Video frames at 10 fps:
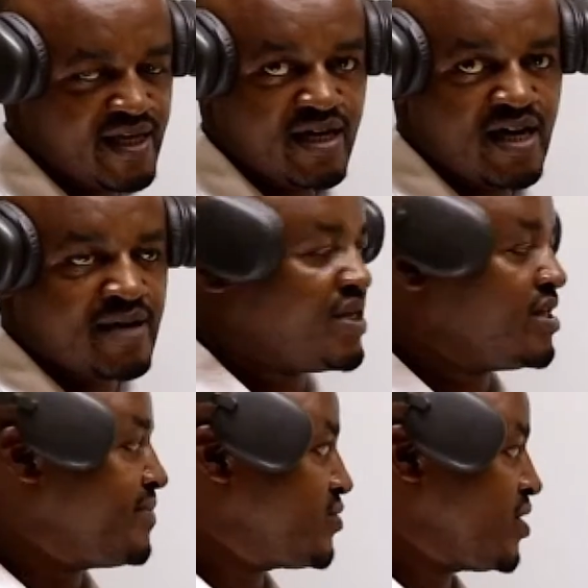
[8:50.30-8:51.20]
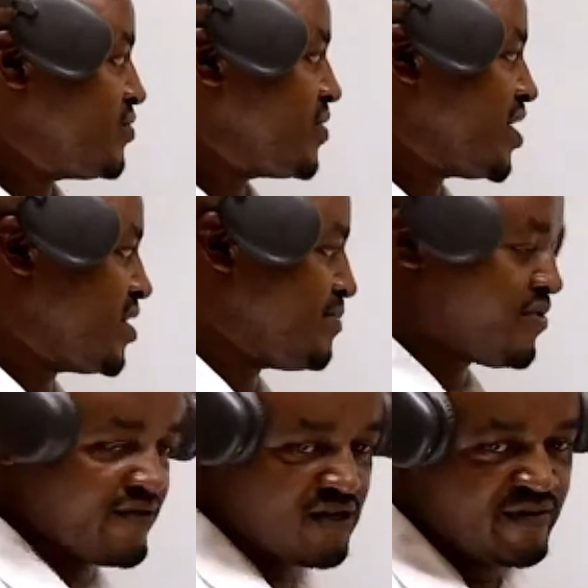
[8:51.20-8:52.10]
income statement, once you get the
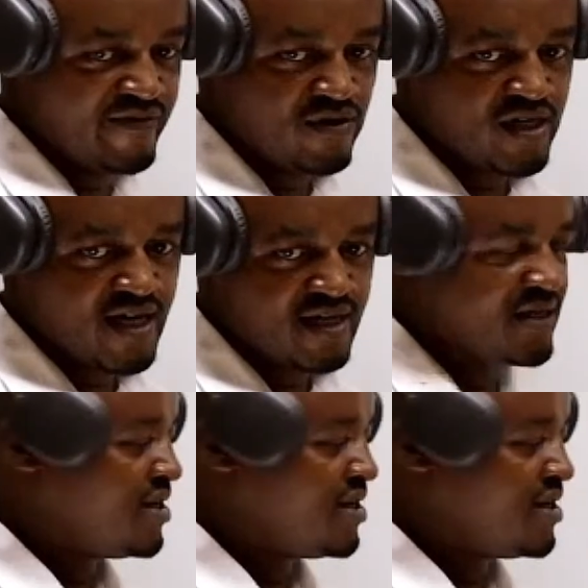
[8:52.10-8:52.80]
profit before tax,